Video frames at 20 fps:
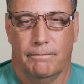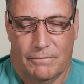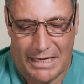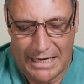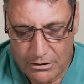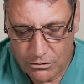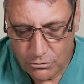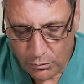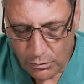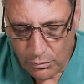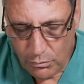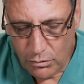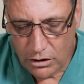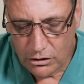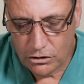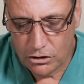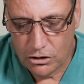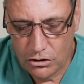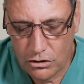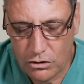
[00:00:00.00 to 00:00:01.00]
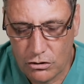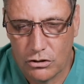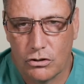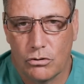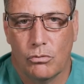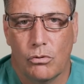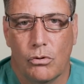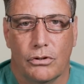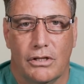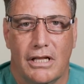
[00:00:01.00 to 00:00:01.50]
That's what we work to do
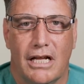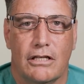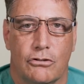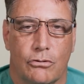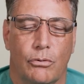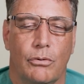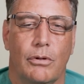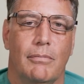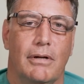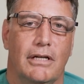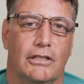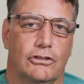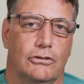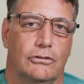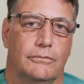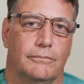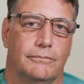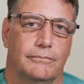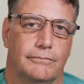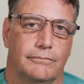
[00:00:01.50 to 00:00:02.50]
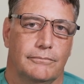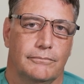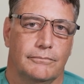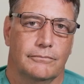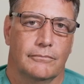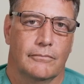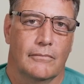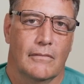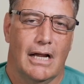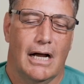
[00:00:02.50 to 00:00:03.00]
toward. That's what we measure.
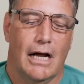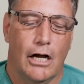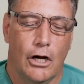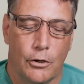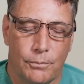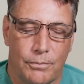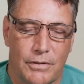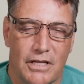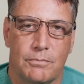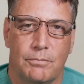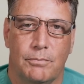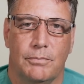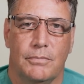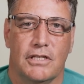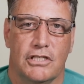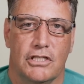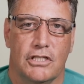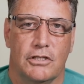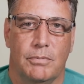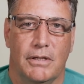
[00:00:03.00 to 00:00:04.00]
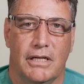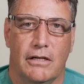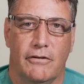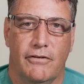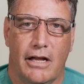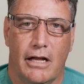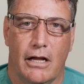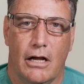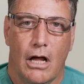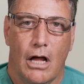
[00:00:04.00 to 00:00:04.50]
I hope this, this has been
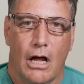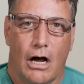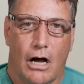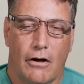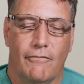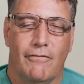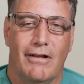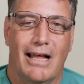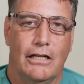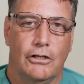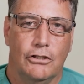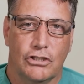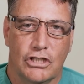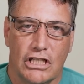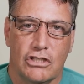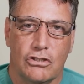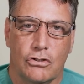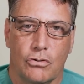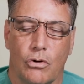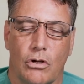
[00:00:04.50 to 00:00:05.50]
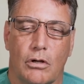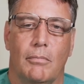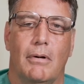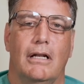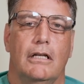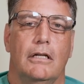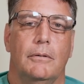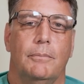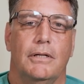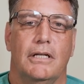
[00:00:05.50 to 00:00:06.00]
of, of value just talking about
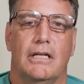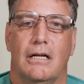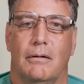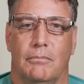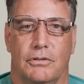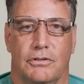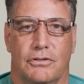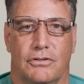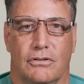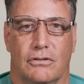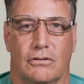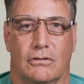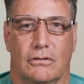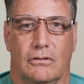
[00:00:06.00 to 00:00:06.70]
lipid numbers.